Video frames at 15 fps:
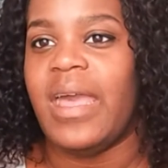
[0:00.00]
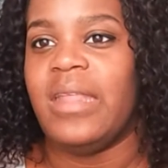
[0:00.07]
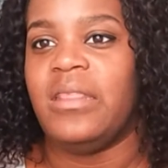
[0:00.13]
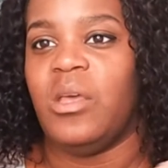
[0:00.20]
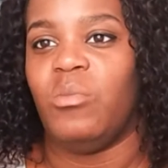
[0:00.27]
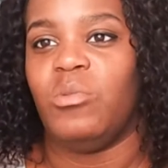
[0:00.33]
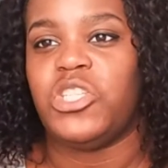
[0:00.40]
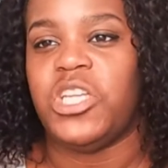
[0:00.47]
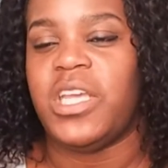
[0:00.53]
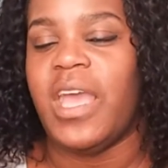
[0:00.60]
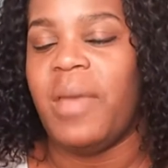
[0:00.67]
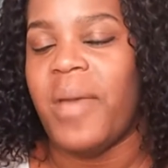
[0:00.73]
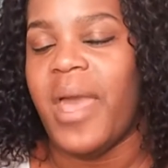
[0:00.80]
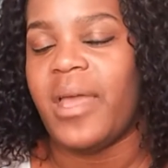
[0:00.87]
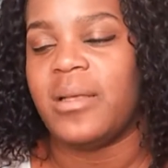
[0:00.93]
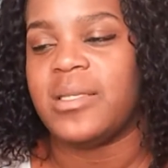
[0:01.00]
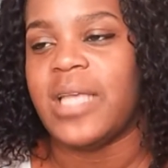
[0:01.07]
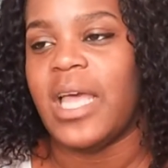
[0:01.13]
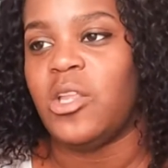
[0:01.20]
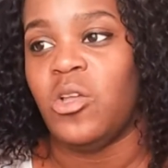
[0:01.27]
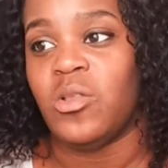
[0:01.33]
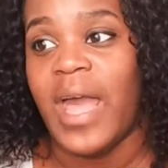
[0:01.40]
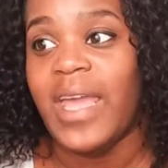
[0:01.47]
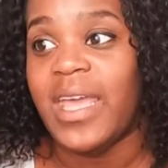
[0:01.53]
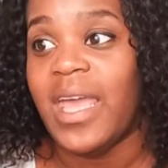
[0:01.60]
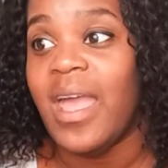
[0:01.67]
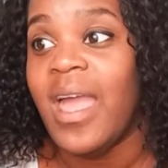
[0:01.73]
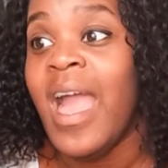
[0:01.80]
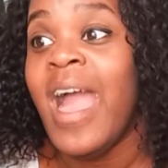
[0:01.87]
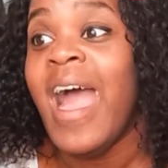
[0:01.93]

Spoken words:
And then when she came back and I was like, do you like it?